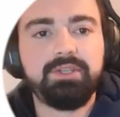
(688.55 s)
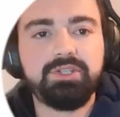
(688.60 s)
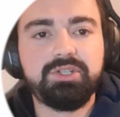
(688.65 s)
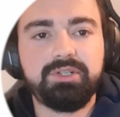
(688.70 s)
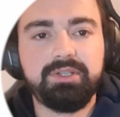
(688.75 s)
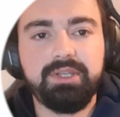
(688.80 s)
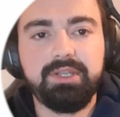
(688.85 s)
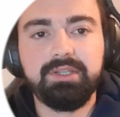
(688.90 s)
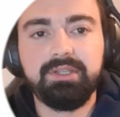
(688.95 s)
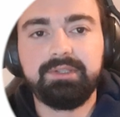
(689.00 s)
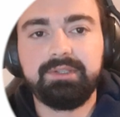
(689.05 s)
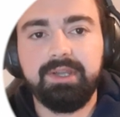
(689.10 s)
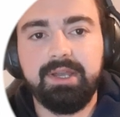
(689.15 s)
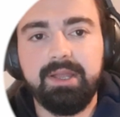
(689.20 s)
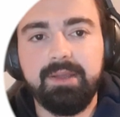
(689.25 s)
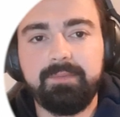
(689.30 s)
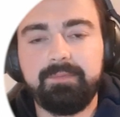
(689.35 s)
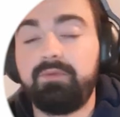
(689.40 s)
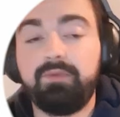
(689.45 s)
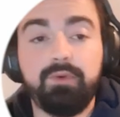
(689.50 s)
data
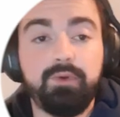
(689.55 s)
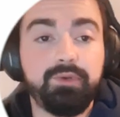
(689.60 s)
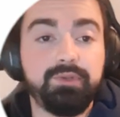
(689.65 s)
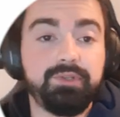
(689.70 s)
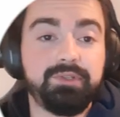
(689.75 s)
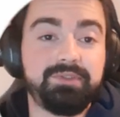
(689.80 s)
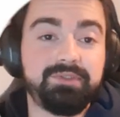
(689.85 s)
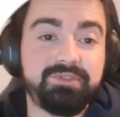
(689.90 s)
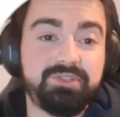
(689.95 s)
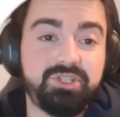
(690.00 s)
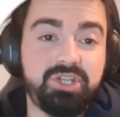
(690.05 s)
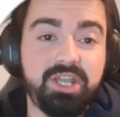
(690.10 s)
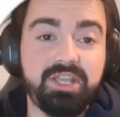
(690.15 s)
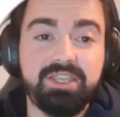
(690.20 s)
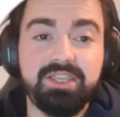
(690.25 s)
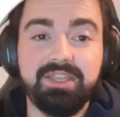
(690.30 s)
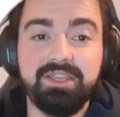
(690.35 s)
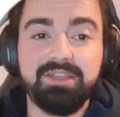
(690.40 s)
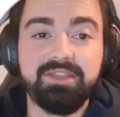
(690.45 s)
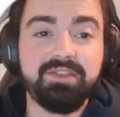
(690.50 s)
type for the
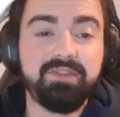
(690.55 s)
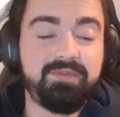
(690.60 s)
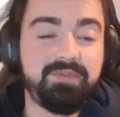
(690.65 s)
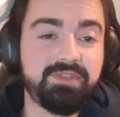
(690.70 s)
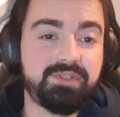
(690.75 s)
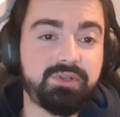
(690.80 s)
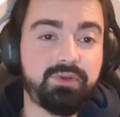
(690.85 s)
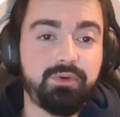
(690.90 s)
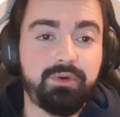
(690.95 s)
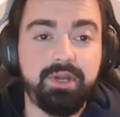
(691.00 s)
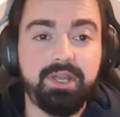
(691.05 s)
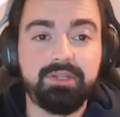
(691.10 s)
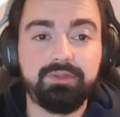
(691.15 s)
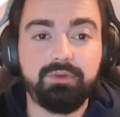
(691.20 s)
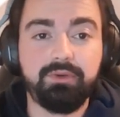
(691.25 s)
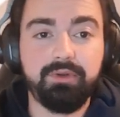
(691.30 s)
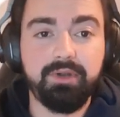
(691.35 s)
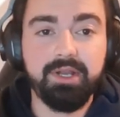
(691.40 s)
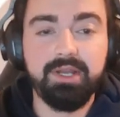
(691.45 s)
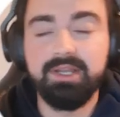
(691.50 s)
checking if it's correct
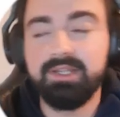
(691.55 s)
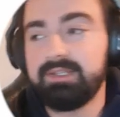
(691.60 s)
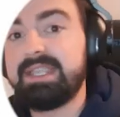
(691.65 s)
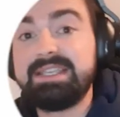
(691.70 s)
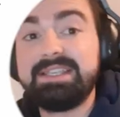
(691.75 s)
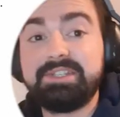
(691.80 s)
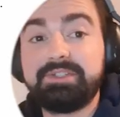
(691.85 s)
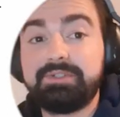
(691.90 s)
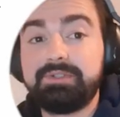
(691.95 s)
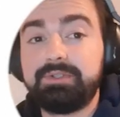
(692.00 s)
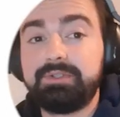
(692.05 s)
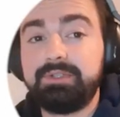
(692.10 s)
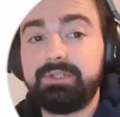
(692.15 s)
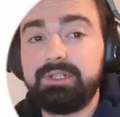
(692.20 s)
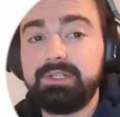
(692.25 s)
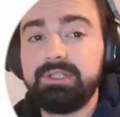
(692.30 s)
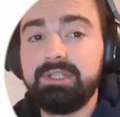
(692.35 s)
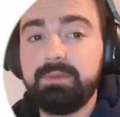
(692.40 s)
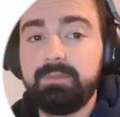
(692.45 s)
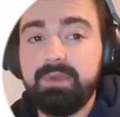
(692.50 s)
or not, is
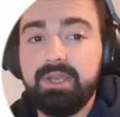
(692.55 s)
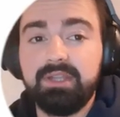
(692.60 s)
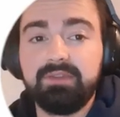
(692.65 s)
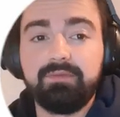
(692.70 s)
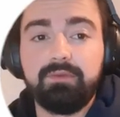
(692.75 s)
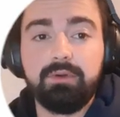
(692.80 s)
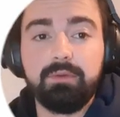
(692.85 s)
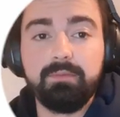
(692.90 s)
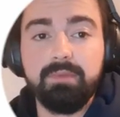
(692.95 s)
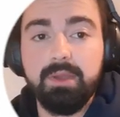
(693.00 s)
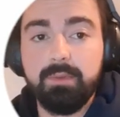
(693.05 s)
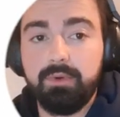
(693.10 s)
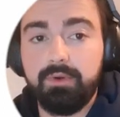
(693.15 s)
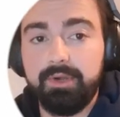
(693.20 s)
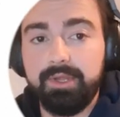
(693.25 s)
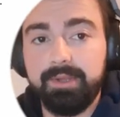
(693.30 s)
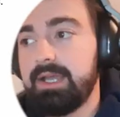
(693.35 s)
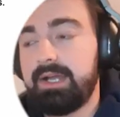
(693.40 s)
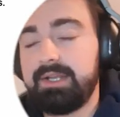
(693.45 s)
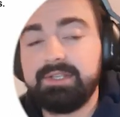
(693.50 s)
really bad for
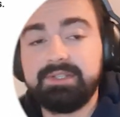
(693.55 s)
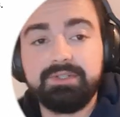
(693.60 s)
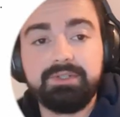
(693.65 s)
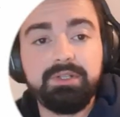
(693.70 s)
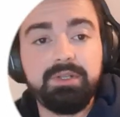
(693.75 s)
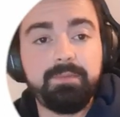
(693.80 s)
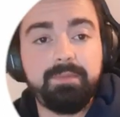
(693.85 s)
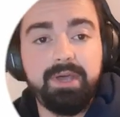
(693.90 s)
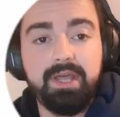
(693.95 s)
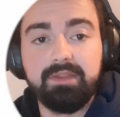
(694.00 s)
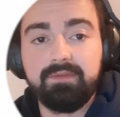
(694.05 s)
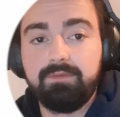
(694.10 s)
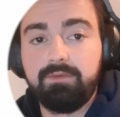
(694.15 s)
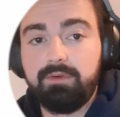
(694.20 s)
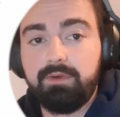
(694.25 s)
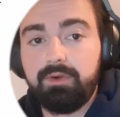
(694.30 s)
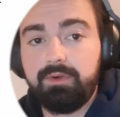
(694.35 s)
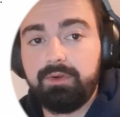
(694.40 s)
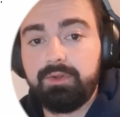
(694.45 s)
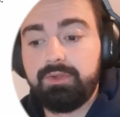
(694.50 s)
memory and it's really bad
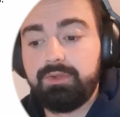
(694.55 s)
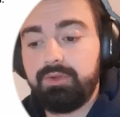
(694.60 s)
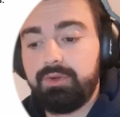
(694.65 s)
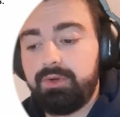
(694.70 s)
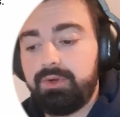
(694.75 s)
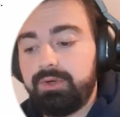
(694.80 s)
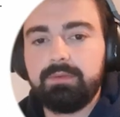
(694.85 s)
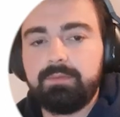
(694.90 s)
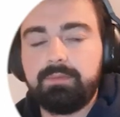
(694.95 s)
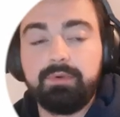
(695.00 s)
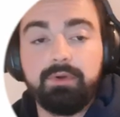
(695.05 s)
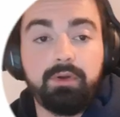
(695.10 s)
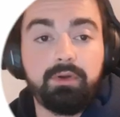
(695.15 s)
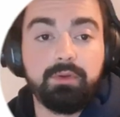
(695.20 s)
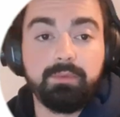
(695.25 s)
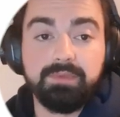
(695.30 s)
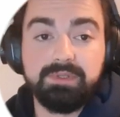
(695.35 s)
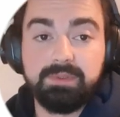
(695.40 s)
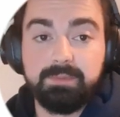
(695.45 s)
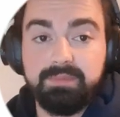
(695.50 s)
for your
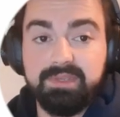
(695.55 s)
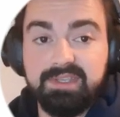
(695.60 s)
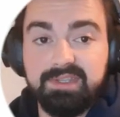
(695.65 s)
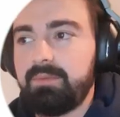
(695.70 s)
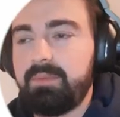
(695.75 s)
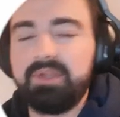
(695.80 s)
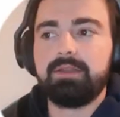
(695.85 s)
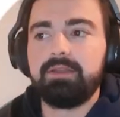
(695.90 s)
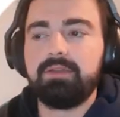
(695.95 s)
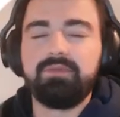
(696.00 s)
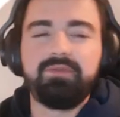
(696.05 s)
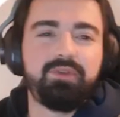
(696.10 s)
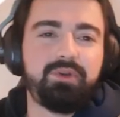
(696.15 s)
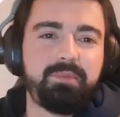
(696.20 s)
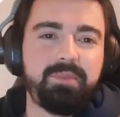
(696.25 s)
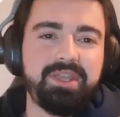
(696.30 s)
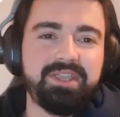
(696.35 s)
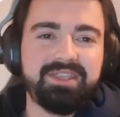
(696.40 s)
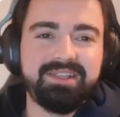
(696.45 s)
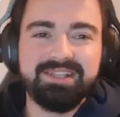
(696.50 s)
program speed. But if you're
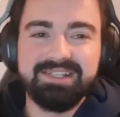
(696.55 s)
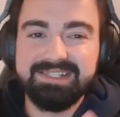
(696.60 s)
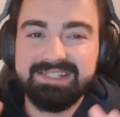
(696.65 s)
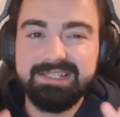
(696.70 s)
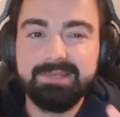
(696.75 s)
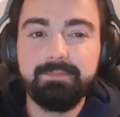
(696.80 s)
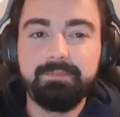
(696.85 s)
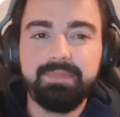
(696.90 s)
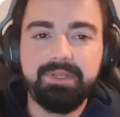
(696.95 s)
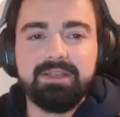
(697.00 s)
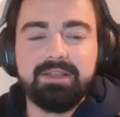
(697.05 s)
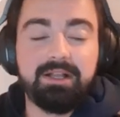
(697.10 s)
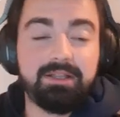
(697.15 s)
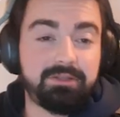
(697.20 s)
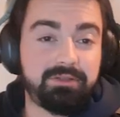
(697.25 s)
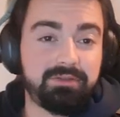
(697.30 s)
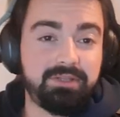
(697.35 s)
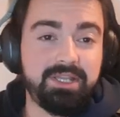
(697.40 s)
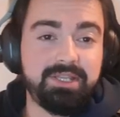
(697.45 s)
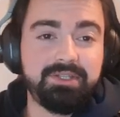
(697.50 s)
making a simple
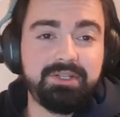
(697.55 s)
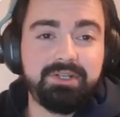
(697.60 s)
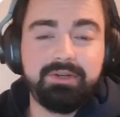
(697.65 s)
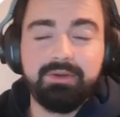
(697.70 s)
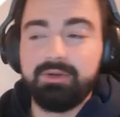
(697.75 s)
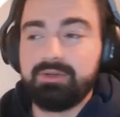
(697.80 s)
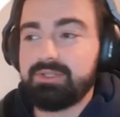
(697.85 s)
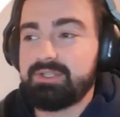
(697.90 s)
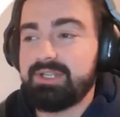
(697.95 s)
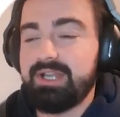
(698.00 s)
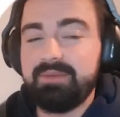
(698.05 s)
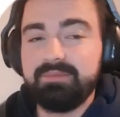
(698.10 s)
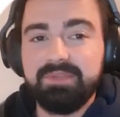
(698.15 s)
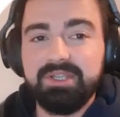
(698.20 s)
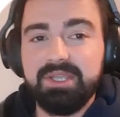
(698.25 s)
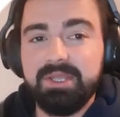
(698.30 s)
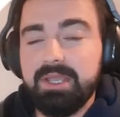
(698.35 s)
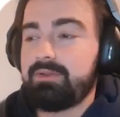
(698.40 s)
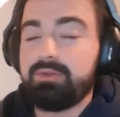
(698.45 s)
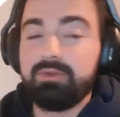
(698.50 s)
calculator or
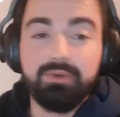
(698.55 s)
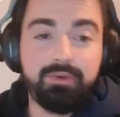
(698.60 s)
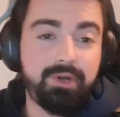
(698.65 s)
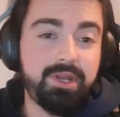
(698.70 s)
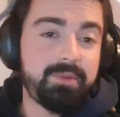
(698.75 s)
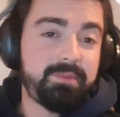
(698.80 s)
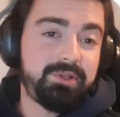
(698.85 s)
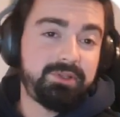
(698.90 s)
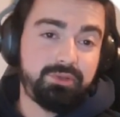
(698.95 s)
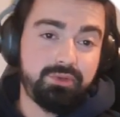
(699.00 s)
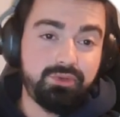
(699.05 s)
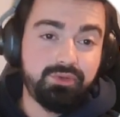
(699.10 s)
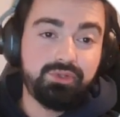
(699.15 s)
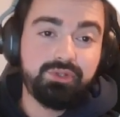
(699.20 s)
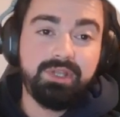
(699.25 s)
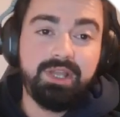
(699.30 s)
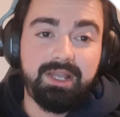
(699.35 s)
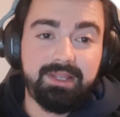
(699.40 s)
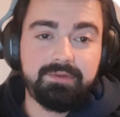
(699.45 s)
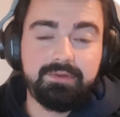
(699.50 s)
something, you're able to
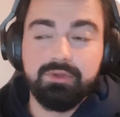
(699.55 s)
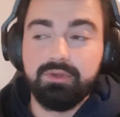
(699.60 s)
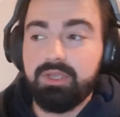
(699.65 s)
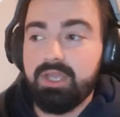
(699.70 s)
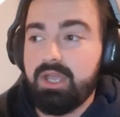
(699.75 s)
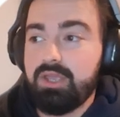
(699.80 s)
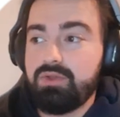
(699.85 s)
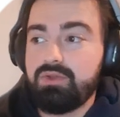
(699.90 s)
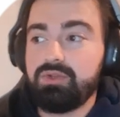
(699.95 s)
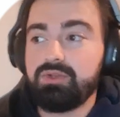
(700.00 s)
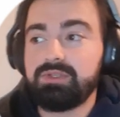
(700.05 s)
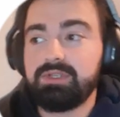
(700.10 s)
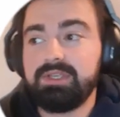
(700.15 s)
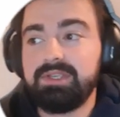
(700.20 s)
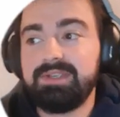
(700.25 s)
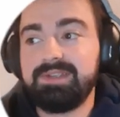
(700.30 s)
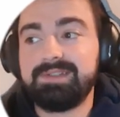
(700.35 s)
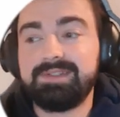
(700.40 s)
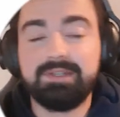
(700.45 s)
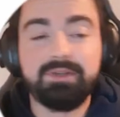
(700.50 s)
use that. You can use
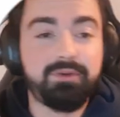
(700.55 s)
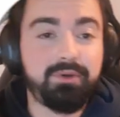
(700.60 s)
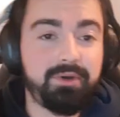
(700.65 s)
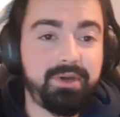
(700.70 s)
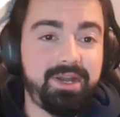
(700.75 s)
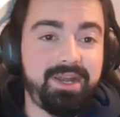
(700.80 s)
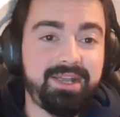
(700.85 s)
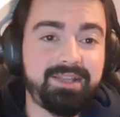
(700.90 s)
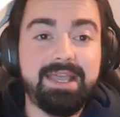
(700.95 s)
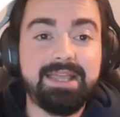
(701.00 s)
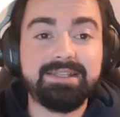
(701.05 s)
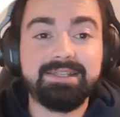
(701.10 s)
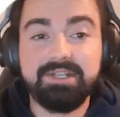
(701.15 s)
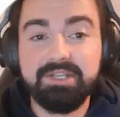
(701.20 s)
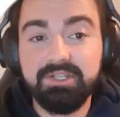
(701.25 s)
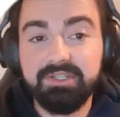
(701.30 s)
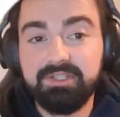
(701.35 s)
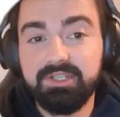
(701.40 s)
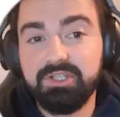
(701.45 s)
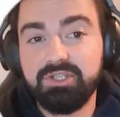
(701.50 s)
is correct as an
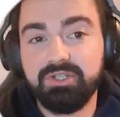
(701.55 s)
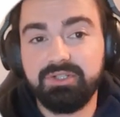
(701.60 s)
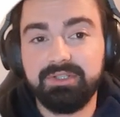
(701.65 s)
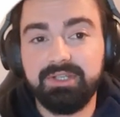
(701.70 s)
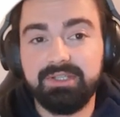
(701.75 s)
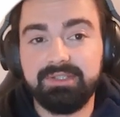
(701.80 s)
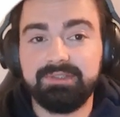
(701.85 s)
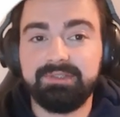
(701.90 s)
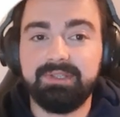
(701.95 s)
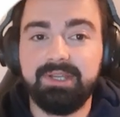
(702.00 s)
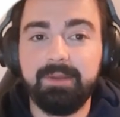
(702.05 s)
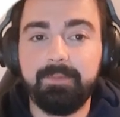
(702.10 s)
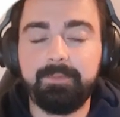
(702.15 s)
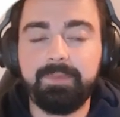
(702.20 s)
integer data type.